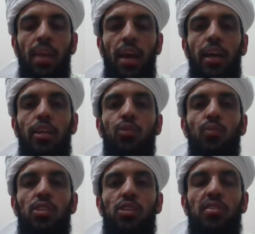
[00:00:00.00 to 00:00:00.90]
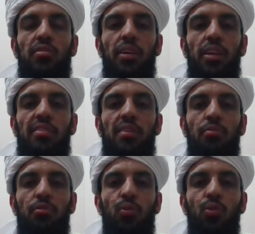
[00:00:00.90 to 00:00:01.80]
and you will just find some
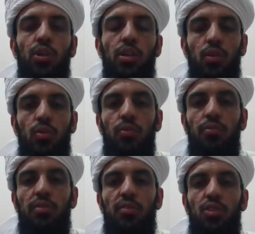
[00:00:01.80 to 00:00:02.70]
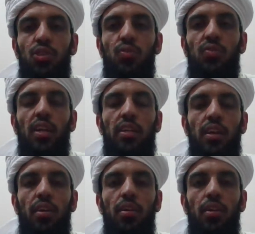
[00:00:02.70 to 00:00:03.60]
few good first issues that
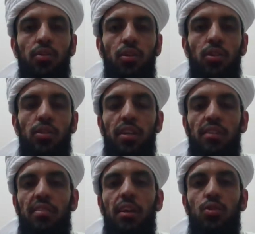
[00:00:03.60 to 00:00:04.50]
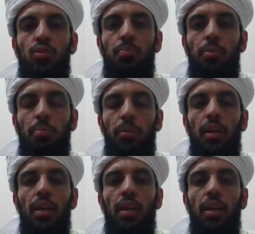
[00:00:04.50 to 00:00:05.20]
are not assigned to people,